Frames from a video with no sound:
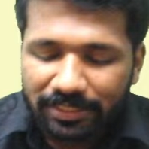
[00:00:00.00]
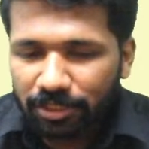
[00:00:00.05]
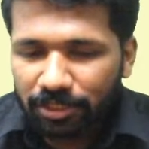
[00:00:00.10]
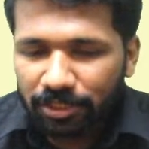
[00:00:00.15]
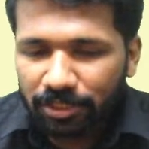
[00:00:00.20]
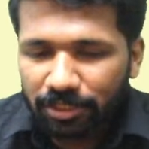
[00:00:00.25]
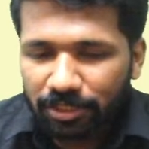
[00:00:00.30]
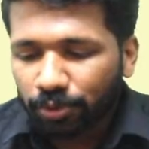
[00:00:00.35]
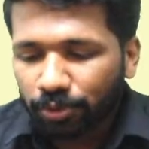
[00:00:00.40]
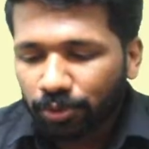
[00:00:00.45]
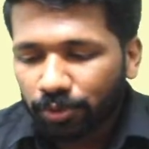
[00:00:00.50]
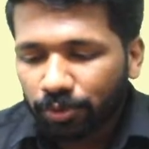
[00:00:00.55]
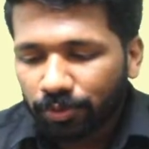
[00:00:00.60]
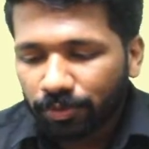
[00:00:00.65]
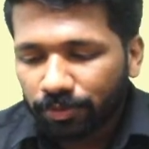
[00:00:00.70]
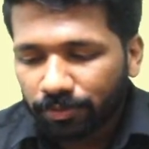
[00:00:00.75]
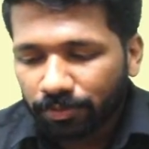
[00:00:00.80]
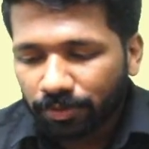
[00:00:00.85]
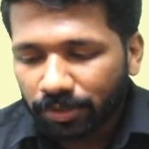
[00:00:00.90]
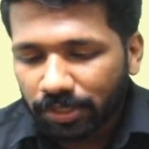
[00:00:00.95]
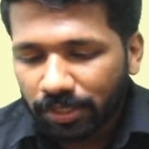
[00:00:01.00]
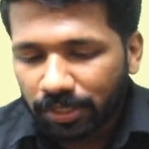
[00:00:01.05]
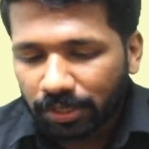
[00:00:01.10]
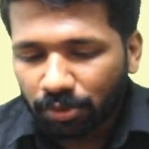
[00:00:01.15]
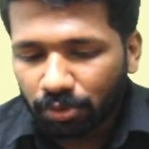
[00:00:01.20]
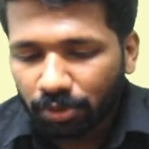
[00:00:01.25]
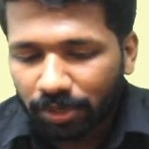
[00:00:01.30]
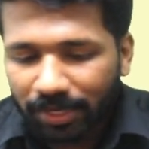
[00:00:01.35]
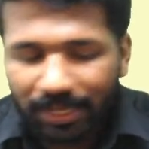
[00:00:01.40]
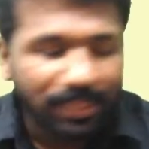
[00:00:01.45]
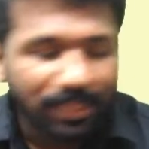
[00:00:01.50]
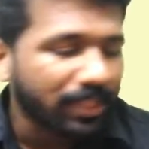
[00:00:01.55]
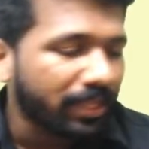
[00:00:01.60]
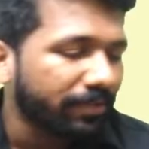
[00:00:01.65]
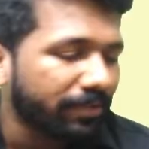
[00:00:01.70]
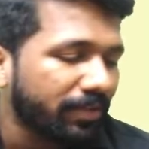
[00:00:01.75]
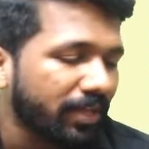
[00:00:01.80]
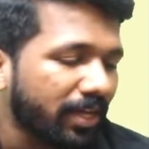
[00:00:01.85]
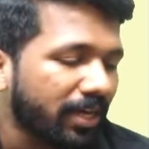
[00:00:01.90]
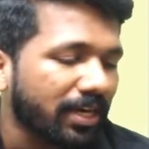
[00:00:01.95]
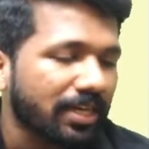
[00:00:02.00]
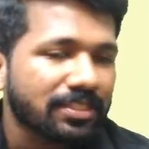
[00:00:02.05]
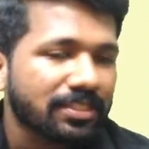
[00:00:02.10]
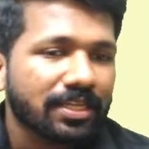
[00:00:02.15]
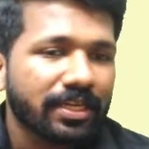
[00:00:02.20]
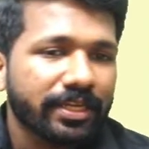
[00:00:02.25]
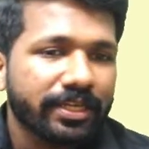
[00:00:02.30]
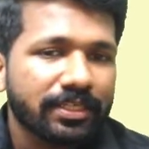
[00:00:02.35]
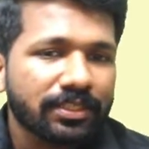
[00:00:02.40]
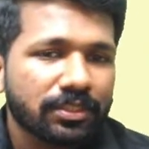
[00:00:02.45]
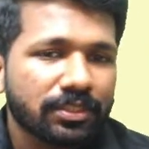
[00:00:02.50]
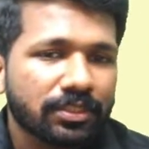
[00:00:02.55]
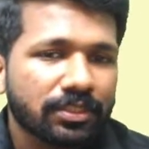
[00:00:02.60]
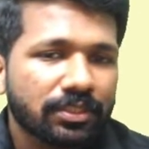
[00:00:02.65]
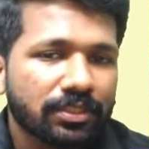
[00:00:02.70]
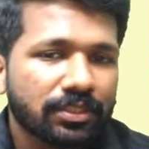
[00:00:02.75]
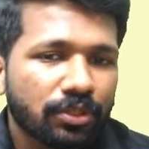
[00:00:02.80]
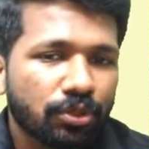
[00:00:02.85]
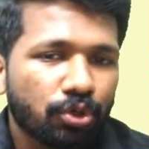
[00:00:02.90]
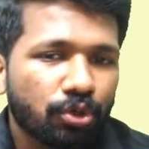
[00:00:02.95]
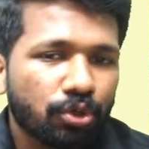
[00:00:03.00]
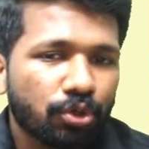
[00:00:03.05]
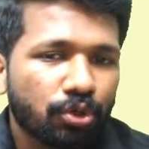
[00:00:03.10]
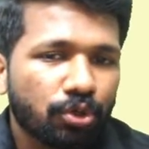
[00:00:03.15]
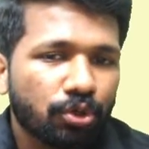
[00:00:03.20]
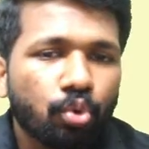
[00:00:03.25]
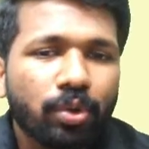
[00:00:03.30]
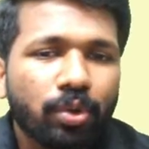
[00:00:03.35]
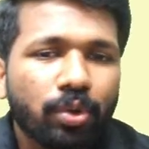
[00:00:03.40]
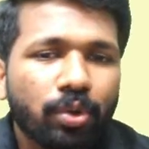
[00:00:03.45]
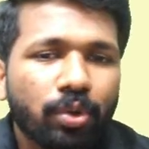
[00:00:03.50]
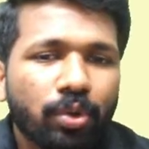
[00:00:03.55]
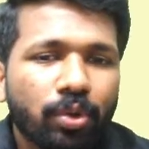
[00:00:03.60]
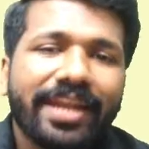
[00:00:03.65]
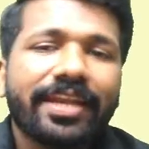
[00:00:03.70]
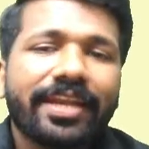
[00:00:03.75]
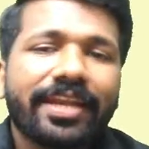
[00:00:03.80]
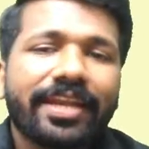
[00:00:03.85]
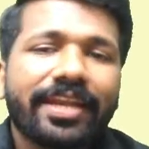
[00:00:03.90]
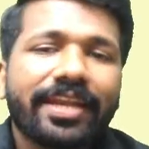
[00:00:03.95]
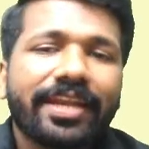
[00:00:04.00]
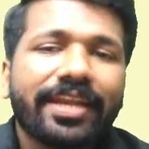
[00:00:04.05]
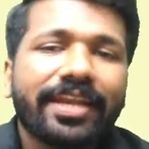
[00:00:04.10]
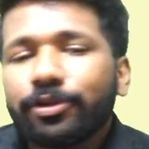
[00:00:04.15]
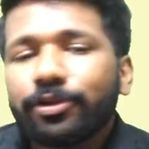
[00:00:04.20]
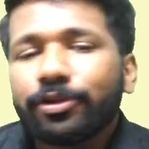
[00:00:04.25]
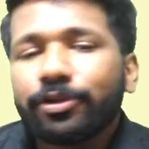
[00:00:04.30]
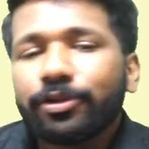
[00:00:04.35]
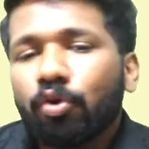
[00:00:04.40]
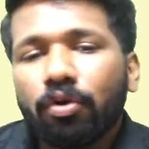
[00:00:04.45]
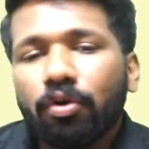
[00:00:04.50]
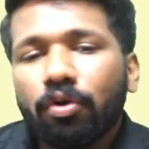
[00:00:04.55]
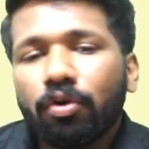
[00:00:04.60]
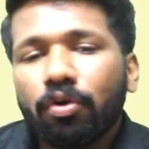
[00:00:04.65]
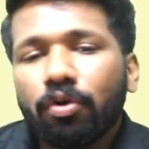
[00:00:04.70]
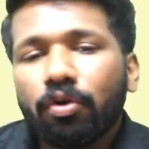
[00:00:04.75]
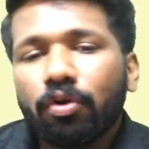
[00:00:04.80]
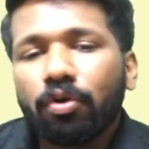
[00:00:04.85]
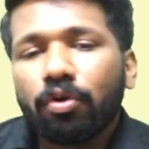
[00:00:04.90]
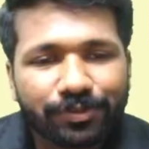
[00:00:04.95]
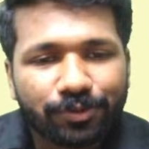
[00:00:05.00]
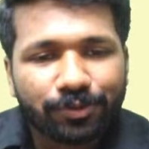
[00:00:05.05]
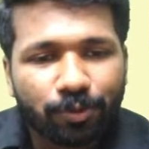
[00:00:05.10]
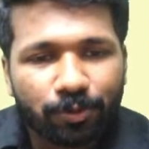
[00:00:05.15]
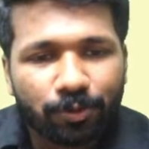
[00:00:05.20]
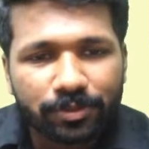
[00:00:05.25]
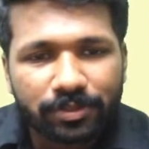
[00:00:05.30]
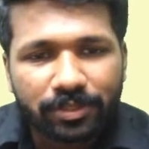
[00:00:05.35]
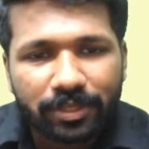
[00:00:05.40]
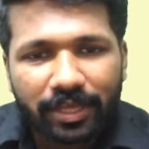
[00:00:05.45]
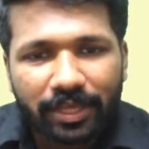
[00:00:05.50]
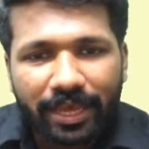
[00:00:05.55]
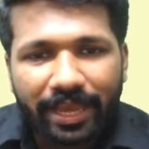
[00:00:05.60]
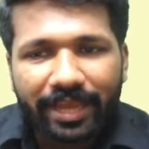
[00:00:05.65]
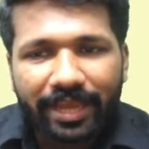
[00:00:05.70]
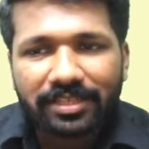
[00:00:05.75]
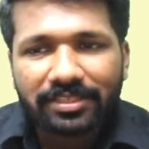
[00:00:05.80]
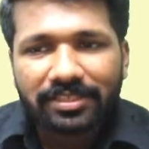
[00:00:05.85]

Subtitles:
So only thing we are asking is, do let others know about this course and